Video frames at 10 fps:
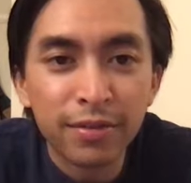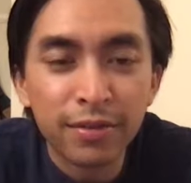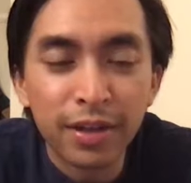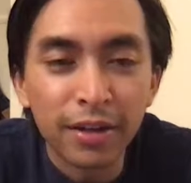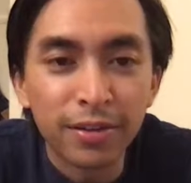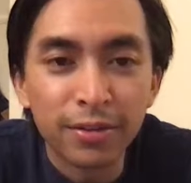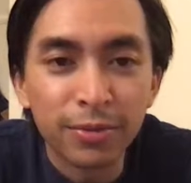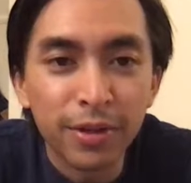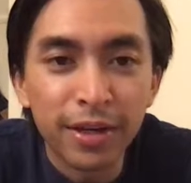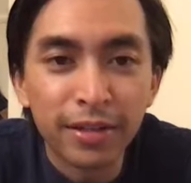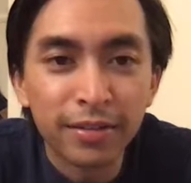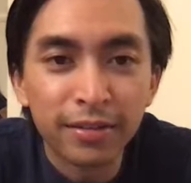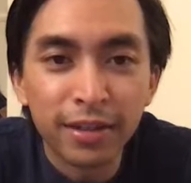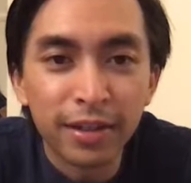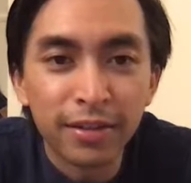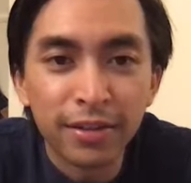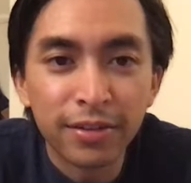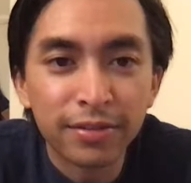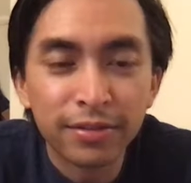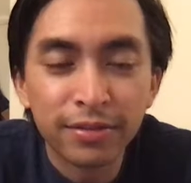God knows why. I don't
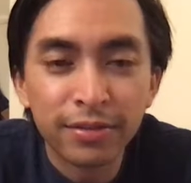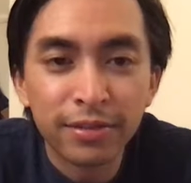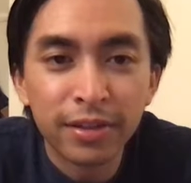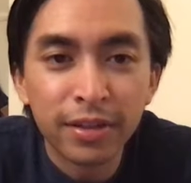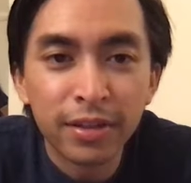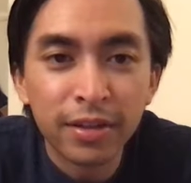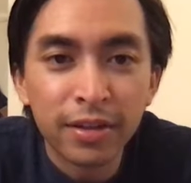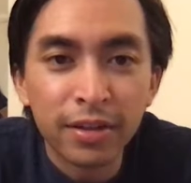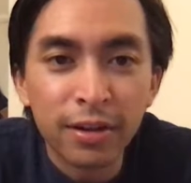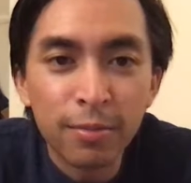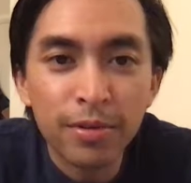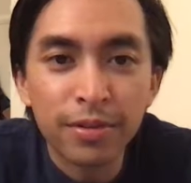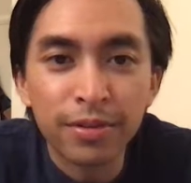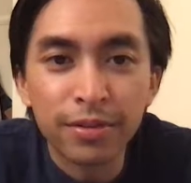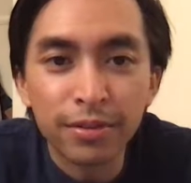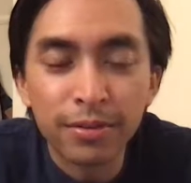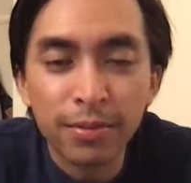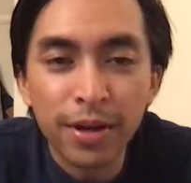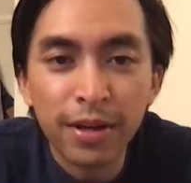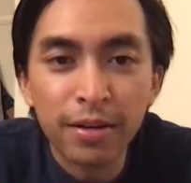know. Number 2,
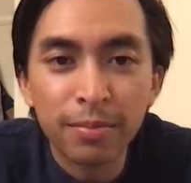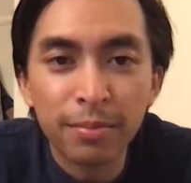wake up